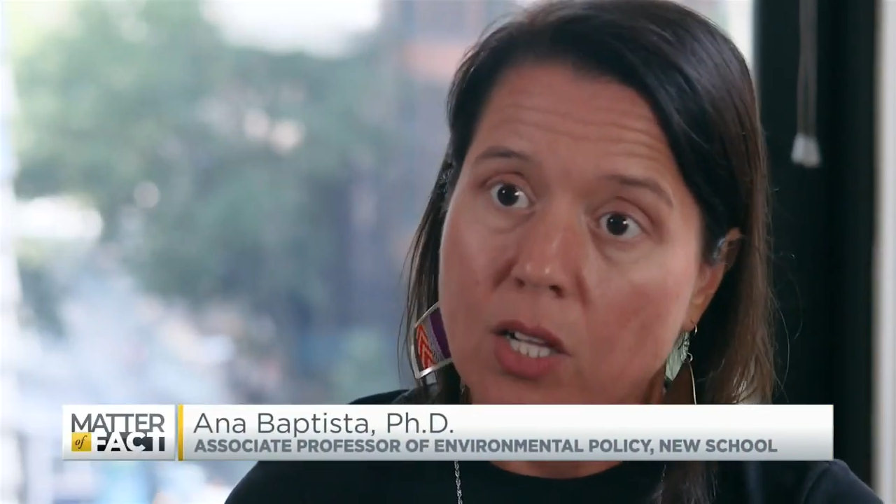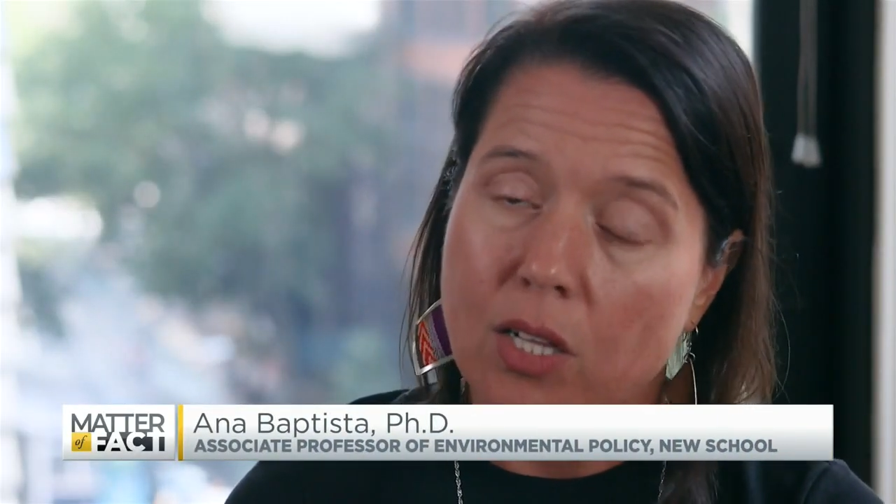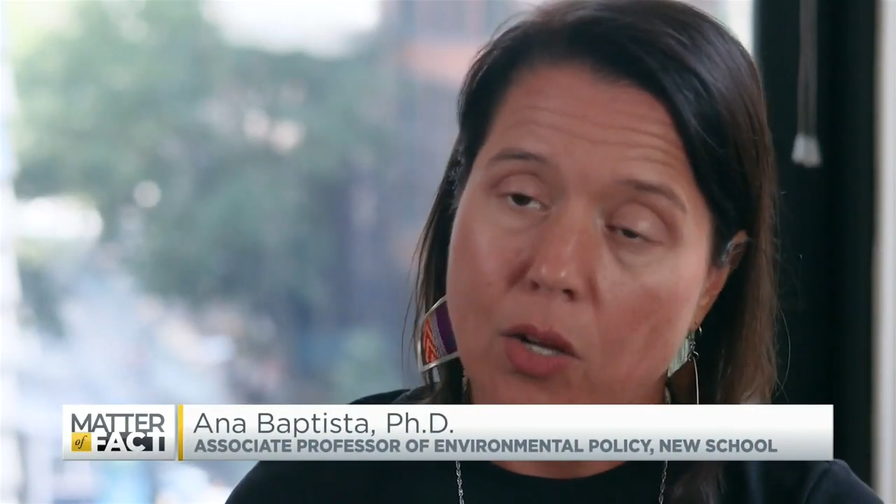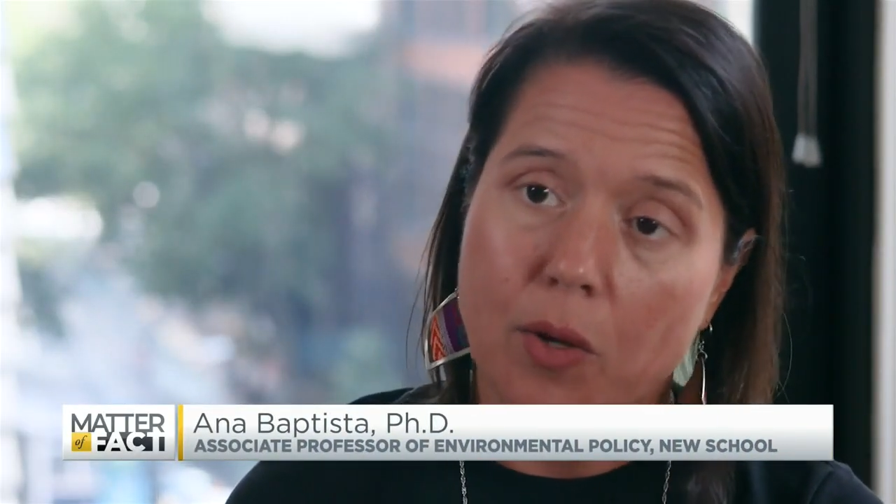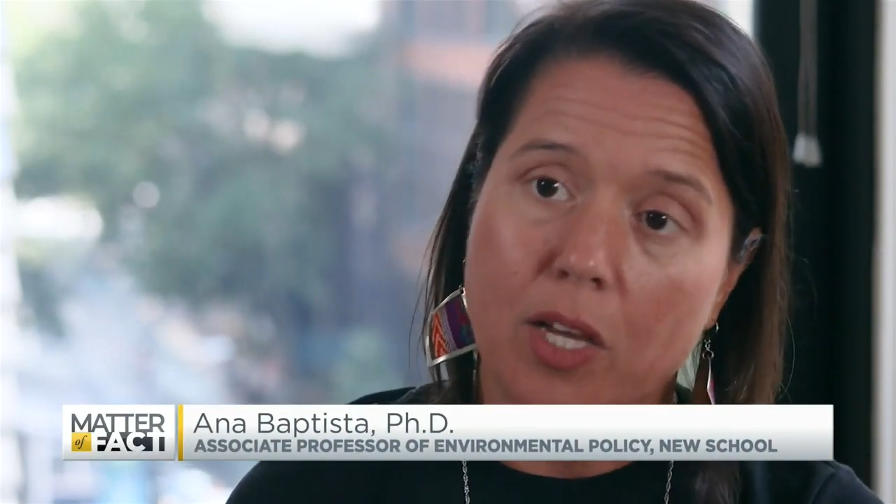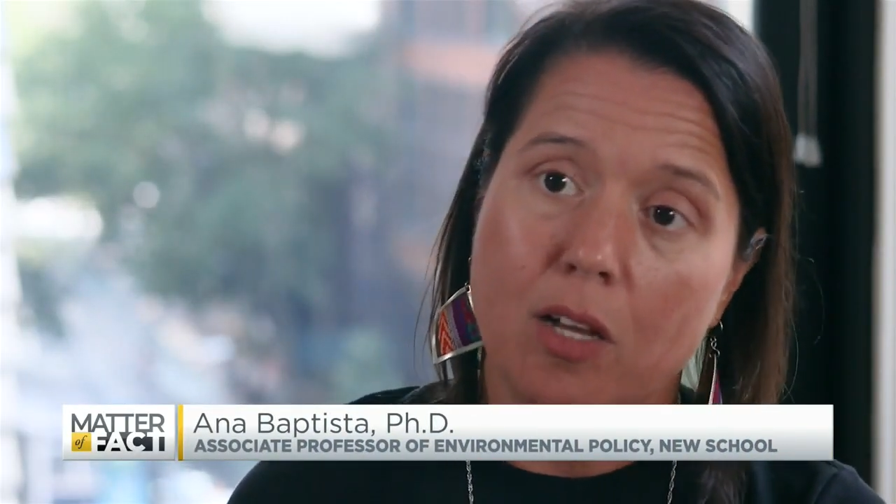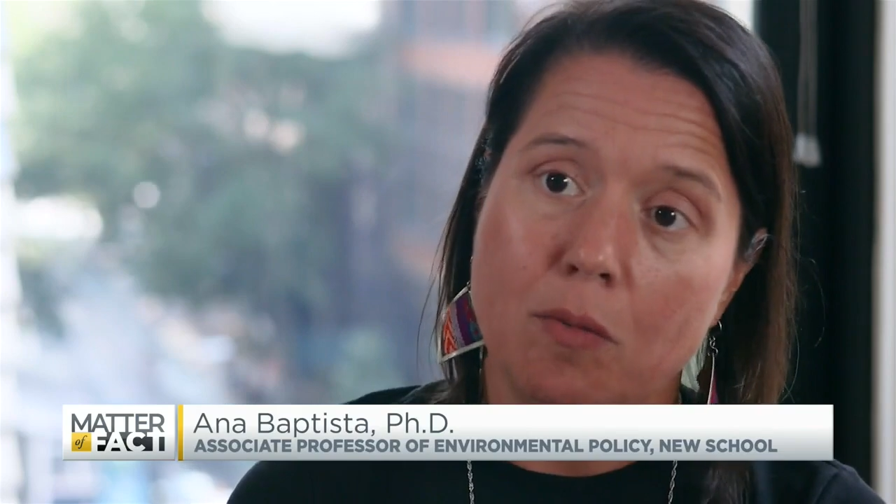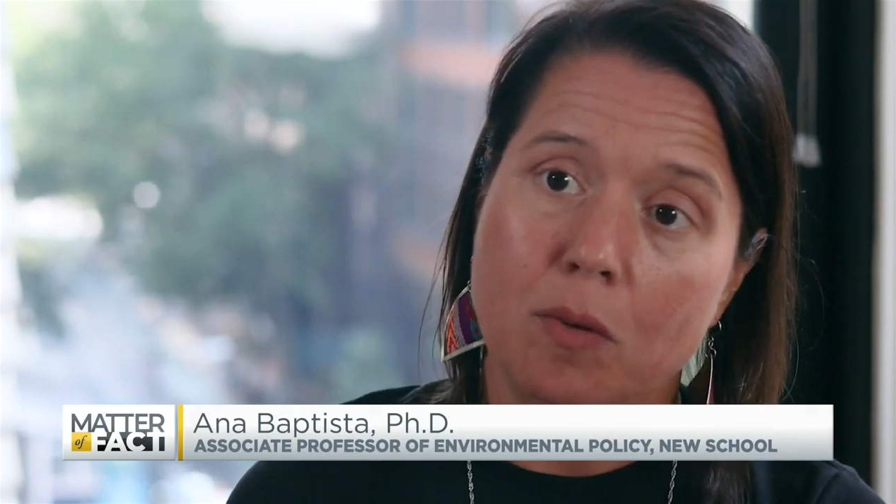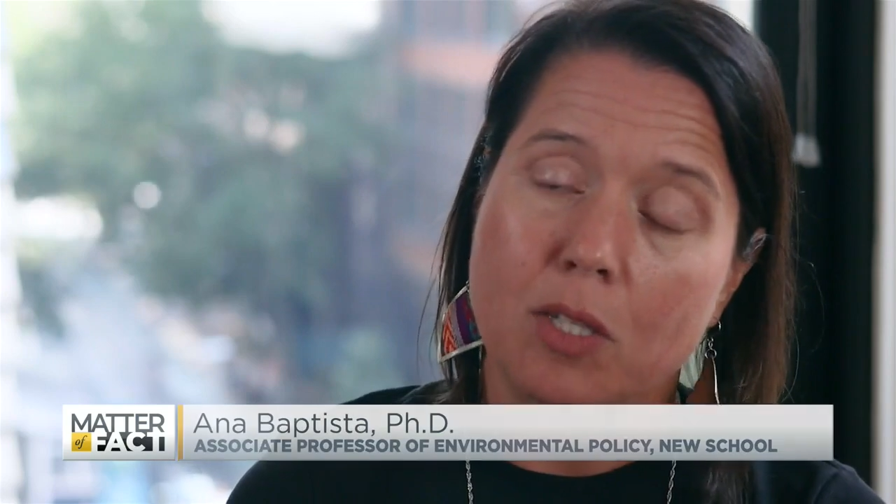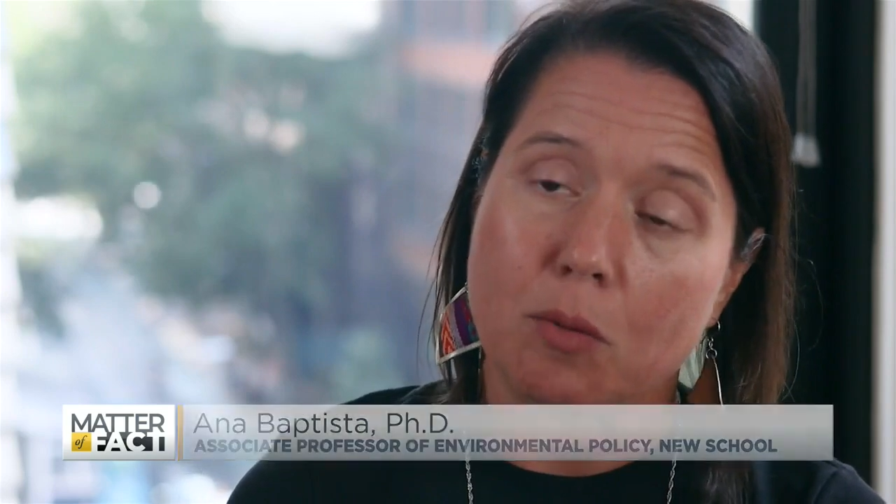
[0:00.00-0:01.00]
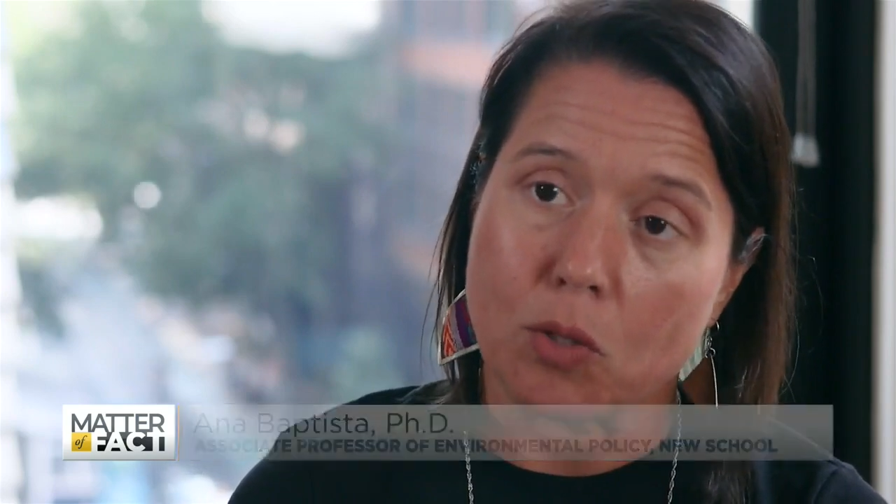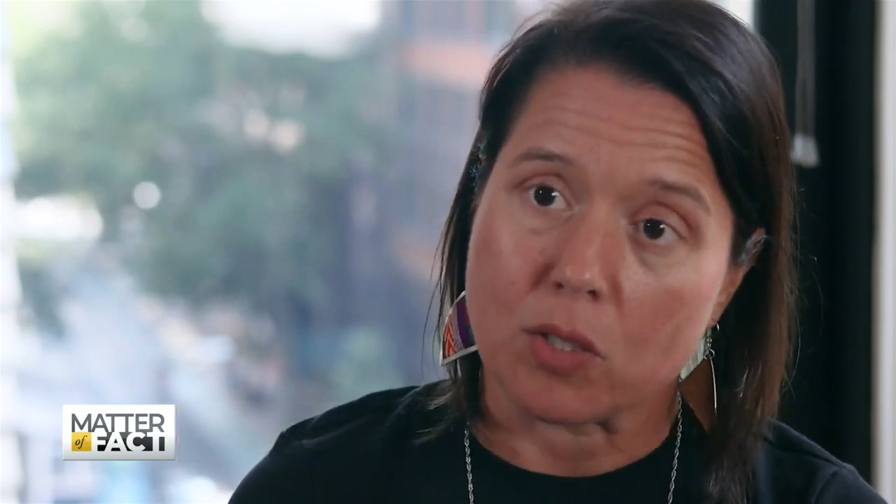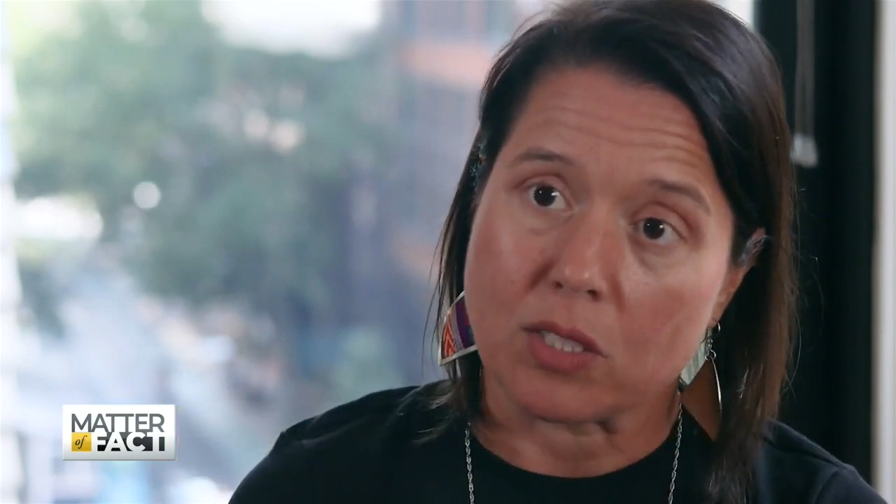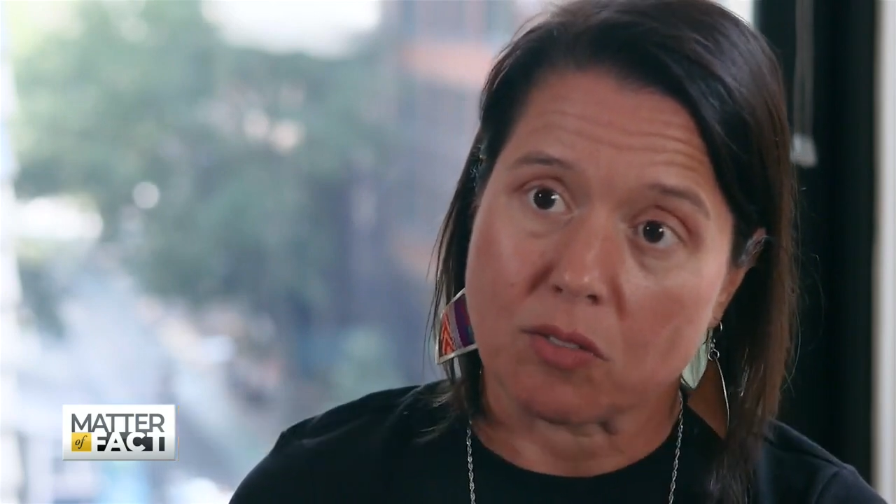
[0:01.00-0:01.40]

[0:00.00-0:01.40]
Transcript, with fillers: low income and communities